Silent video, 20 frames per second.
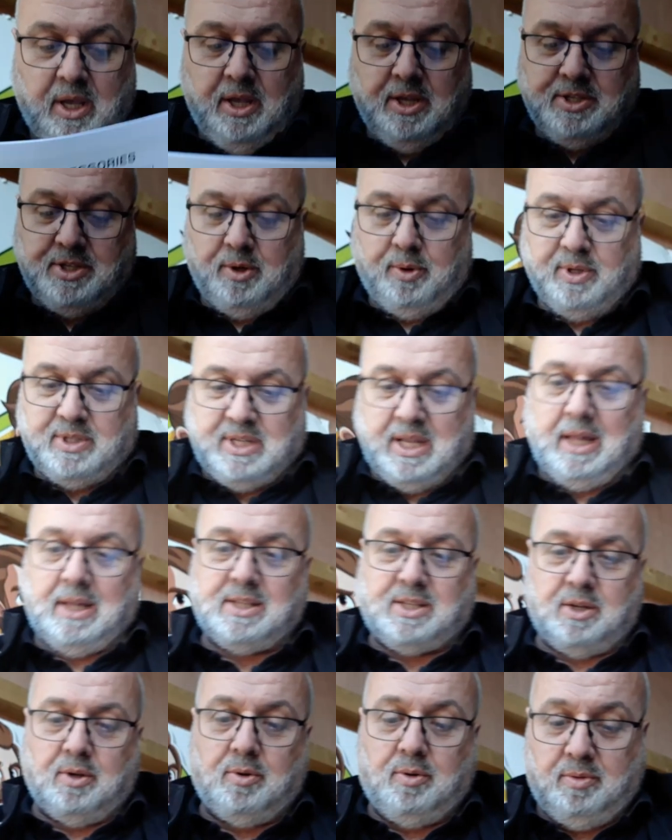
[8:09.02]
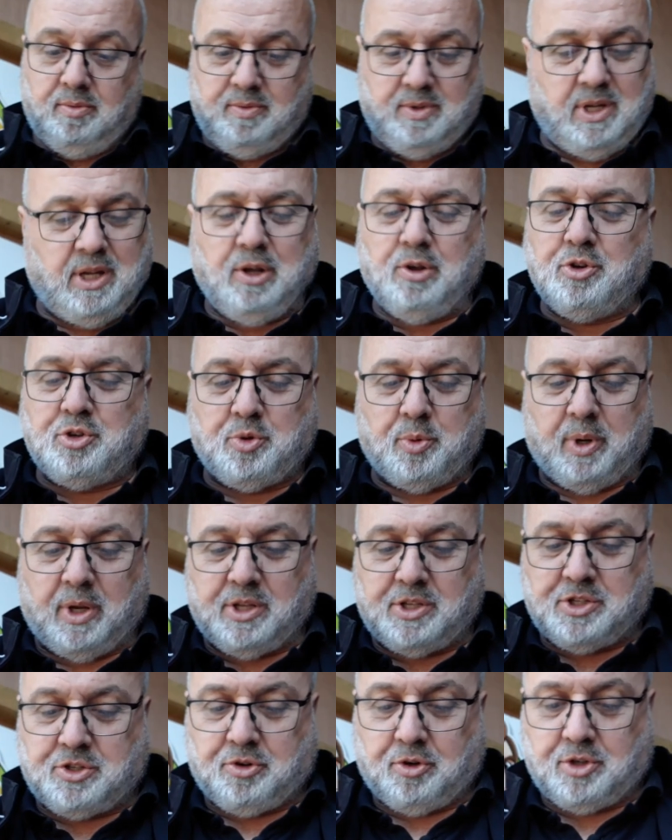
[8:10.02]
So it tells you the usual
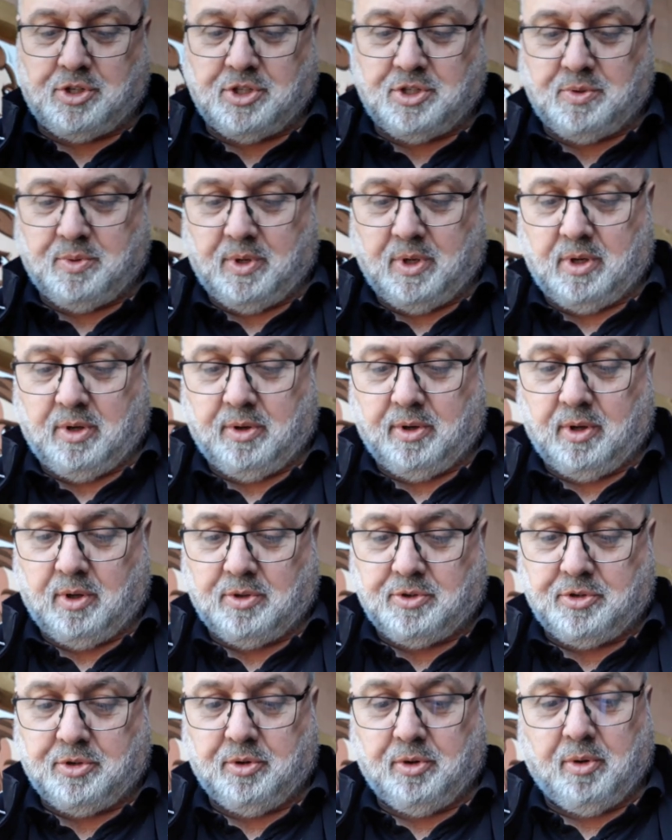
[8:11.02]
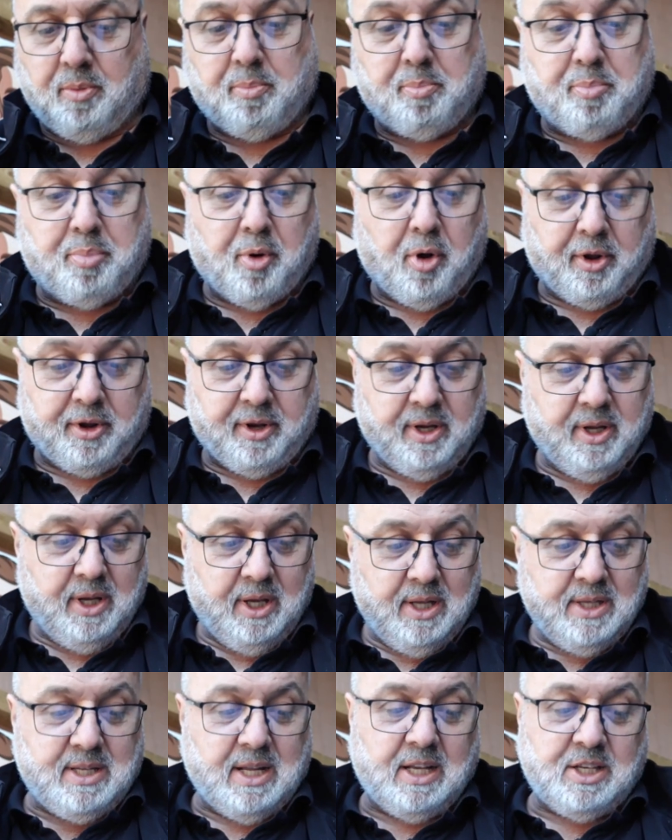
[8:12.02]
instructions, we're not going to go through them, but it
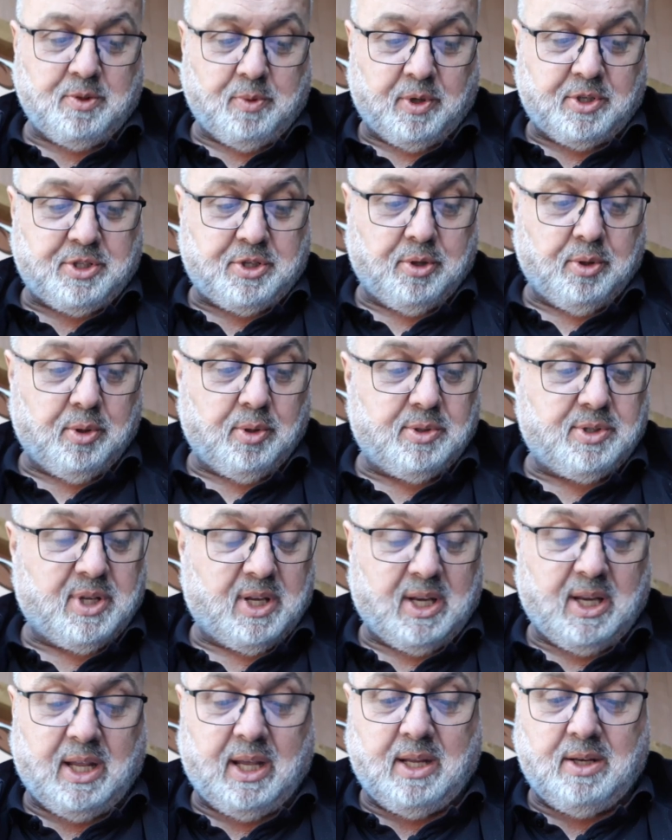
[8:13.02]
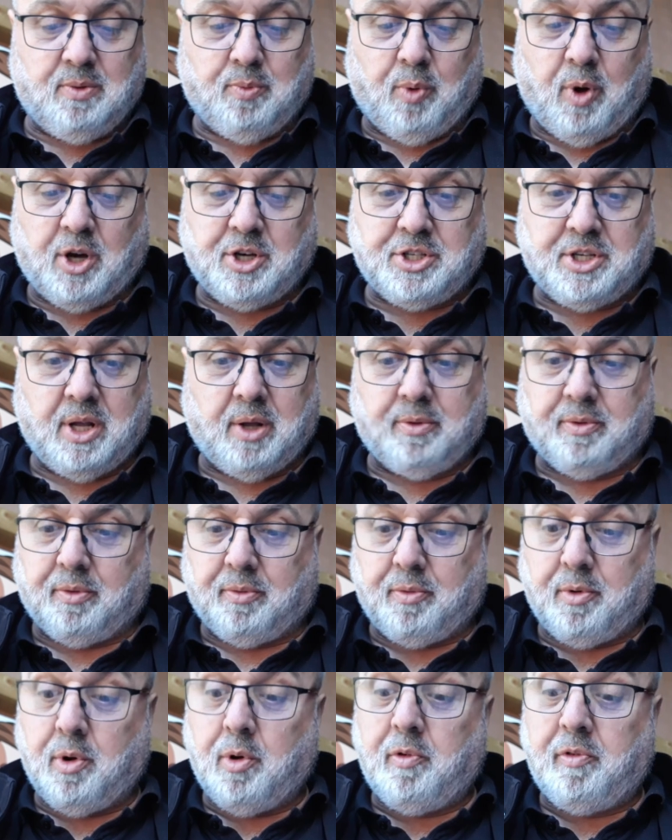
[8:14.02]
tells you what tools you need, wash down the
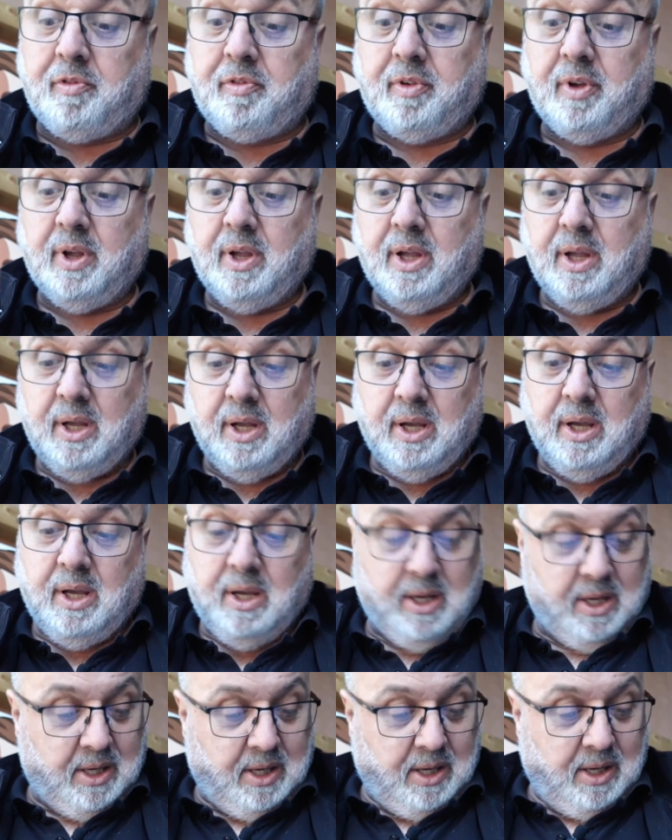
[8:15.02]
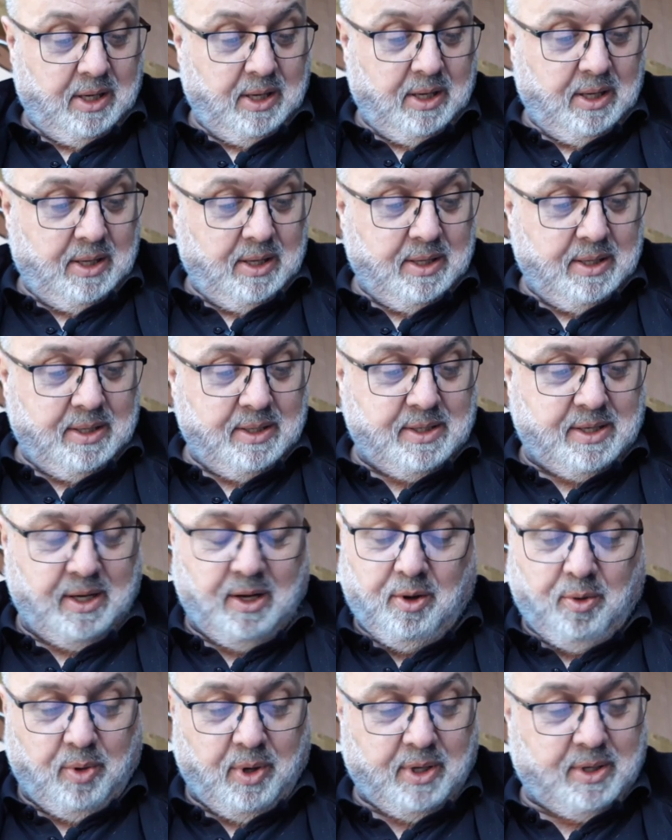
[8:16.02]
roof. Do you
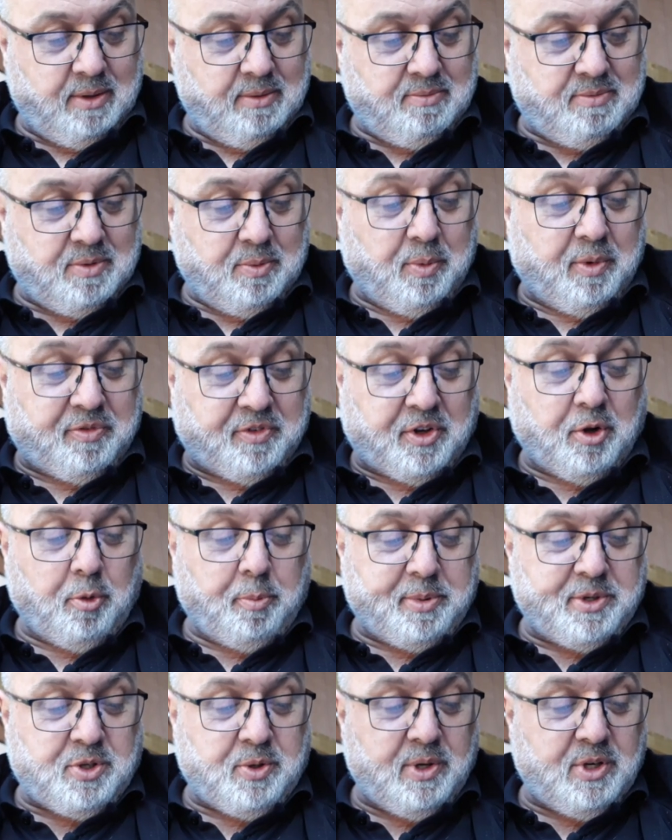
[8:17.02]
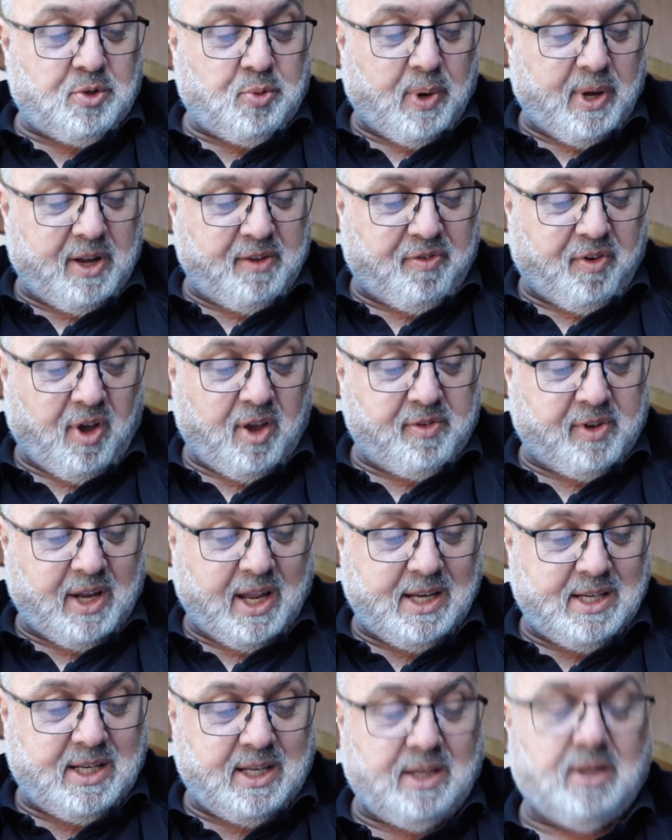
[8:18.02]
know what? We have to do it between 25 and
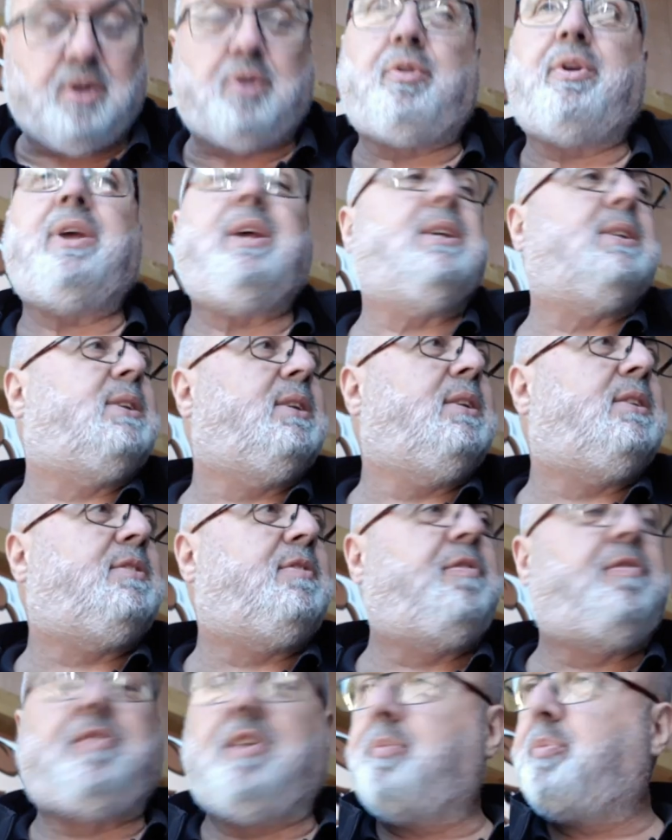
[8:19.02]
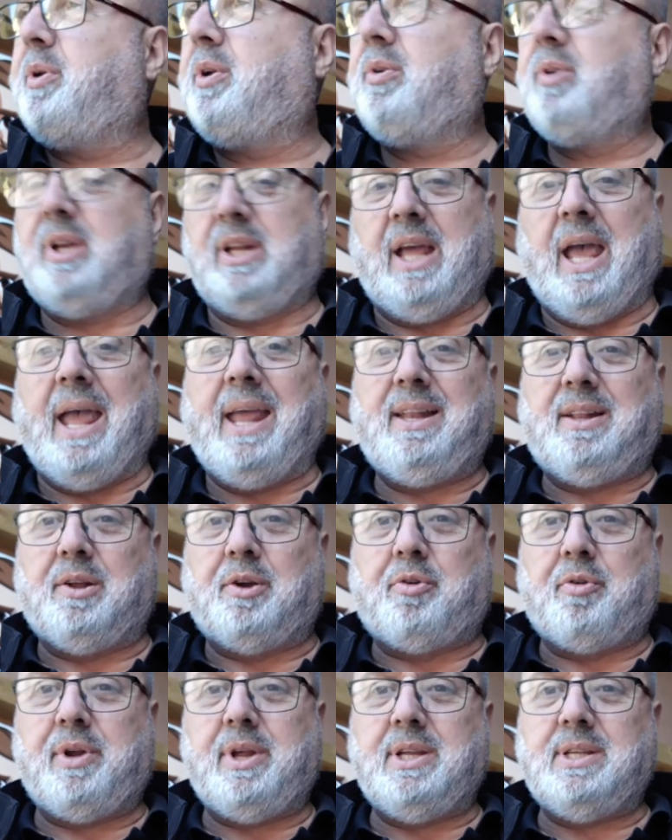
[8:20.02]
18 degrees. It's flipping only 8
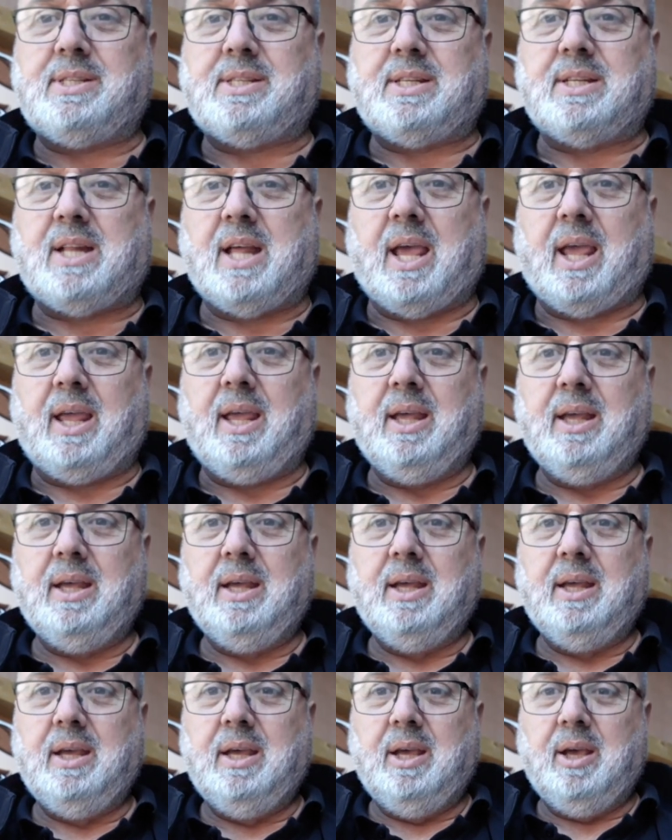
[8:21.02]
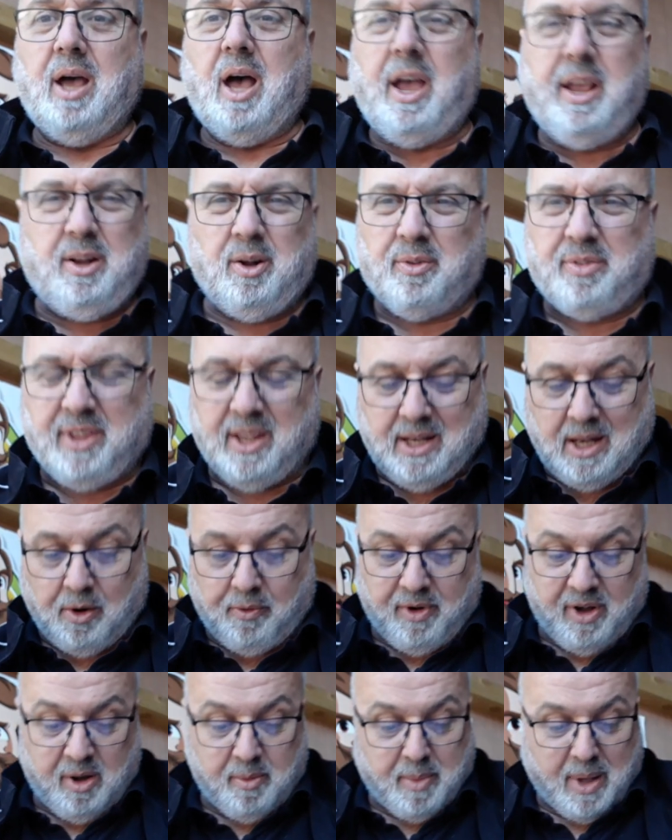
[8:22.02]
degrees today. I don't think that
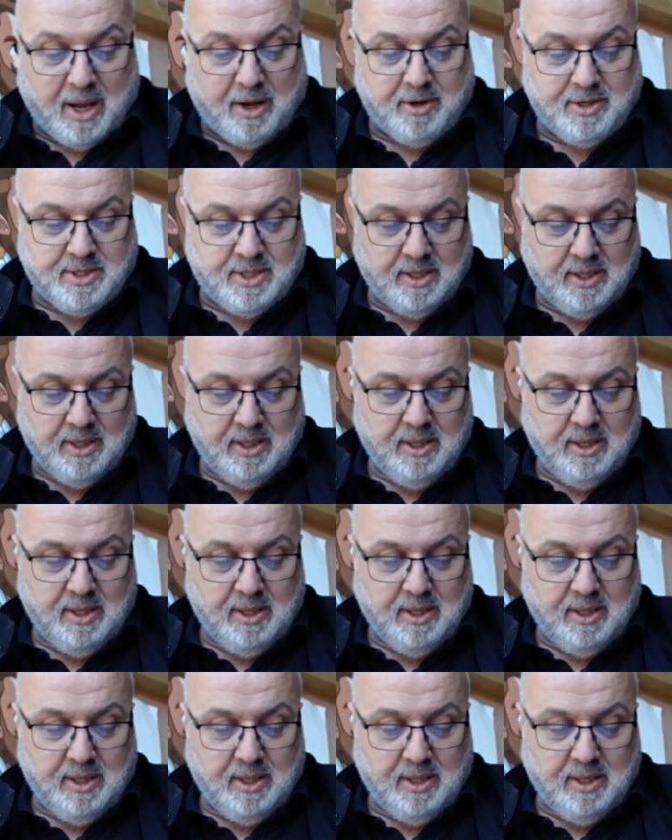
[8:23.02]
really matters.